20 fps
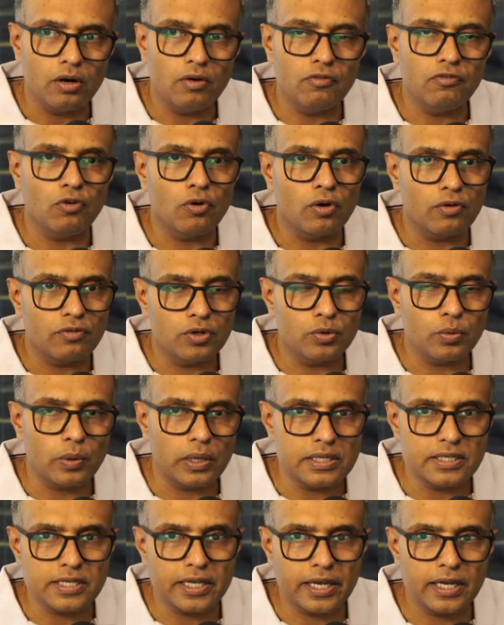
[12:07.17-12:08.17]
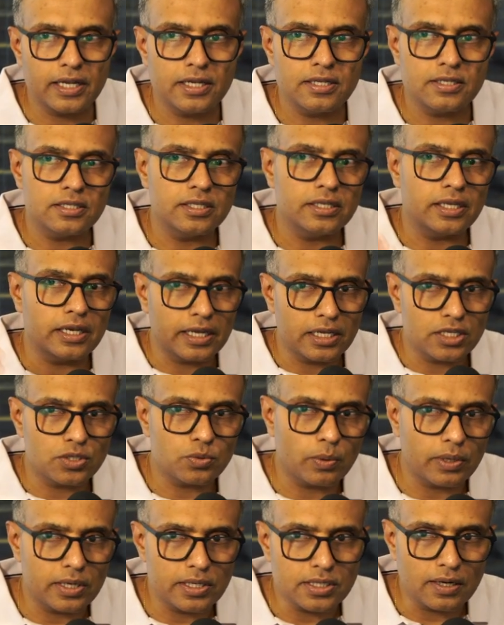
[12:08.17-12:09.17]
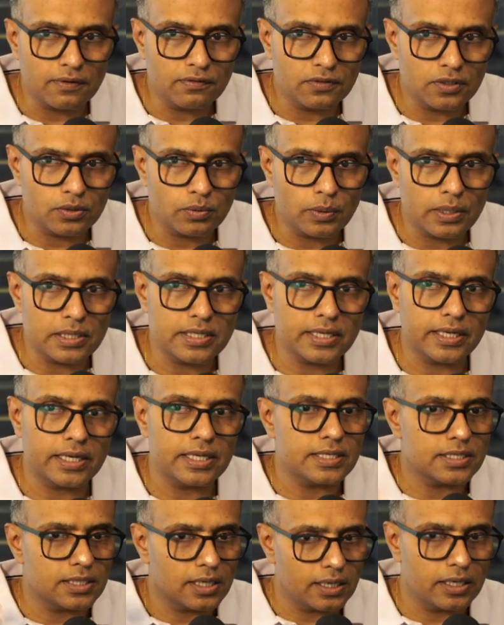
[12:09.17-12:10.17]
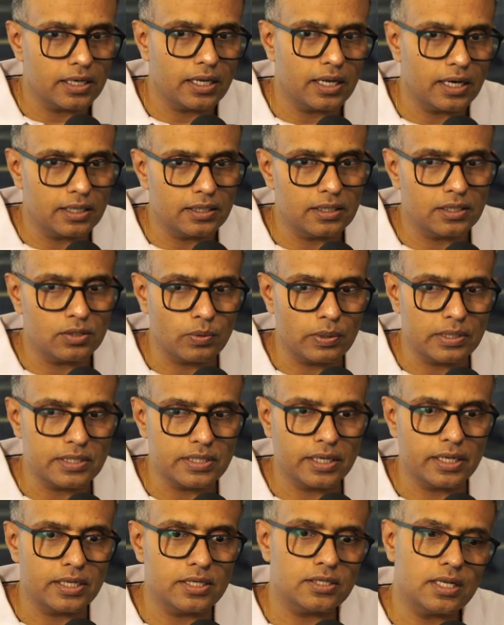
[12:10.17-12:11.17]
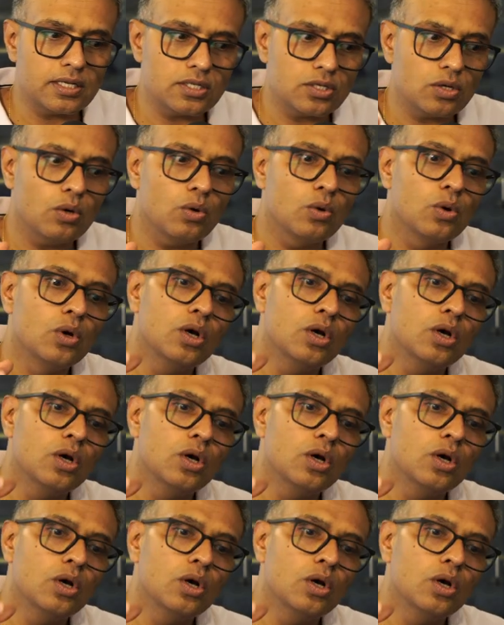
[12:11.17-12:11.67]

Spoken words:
for 12 seconds. The next one is after 12 seconds and another 12 seconds. That's how